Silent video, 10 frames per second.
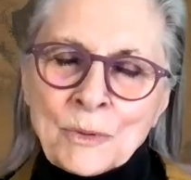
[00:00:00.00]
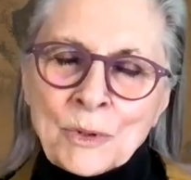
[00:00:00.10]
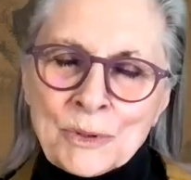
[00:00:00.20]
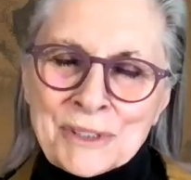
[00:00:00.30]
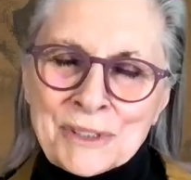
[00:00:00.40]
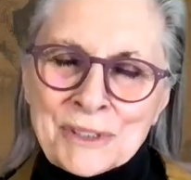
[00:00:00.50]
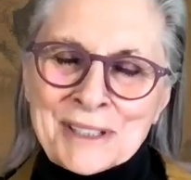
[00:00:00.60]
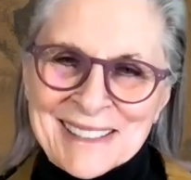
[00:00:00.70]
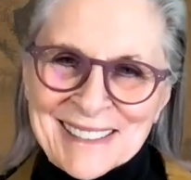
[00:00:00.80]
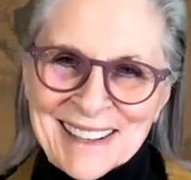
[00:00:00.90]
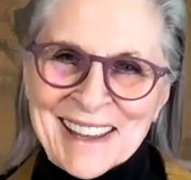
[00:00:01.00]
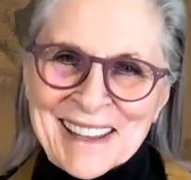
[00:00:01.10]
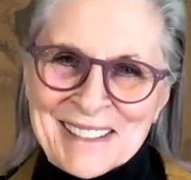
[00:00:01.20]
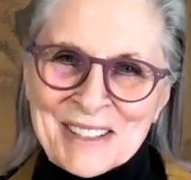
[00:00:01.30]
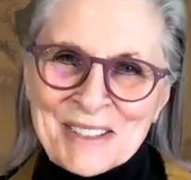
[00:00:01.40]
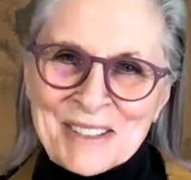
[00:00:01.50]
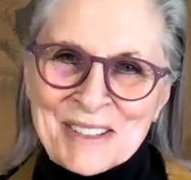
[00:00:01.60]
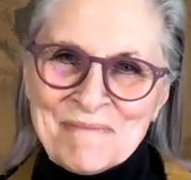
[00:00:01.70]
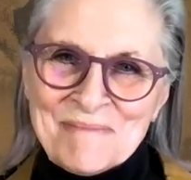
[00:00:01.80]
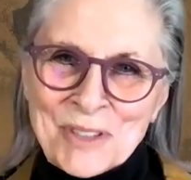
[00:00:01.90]
roots in this land,
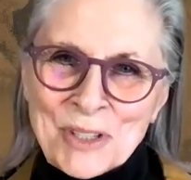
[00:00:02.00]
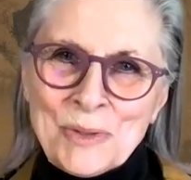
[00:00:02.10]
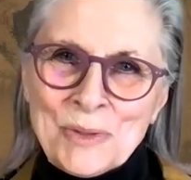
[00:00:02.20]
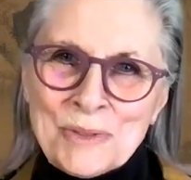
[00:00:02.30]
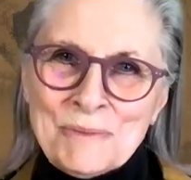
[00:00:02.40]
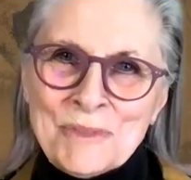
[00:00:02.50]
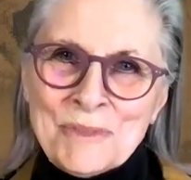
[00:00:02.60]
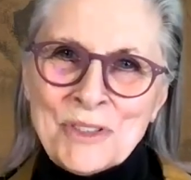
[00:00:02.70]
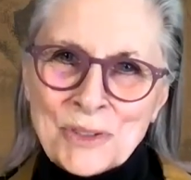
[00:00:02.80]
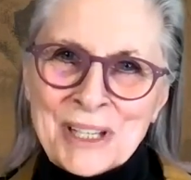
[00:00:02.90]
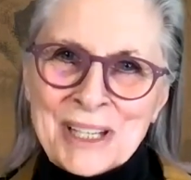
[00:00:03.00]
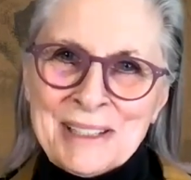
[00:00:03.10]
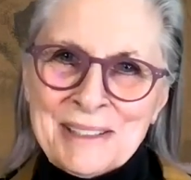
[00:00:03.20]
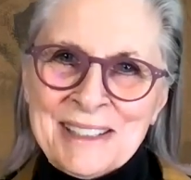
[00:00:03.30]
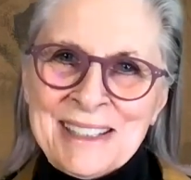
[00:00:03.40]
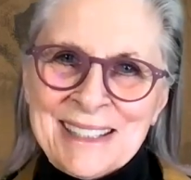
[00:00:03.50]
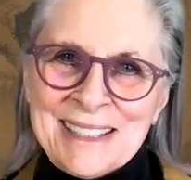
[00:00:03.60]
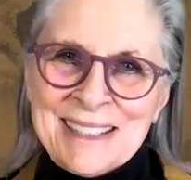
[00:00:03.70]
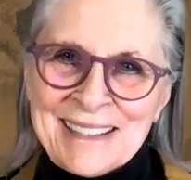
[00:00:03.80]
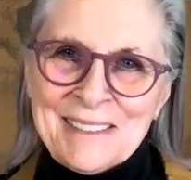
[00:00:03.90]
you Shoshone
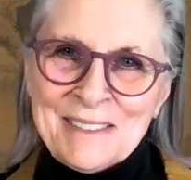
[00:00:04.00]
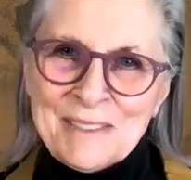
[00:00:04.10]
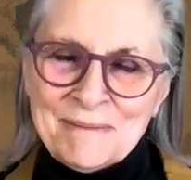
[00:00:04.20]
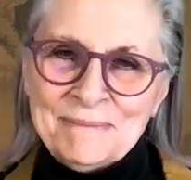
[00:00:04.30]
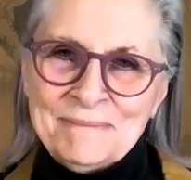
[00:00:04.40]
Diné.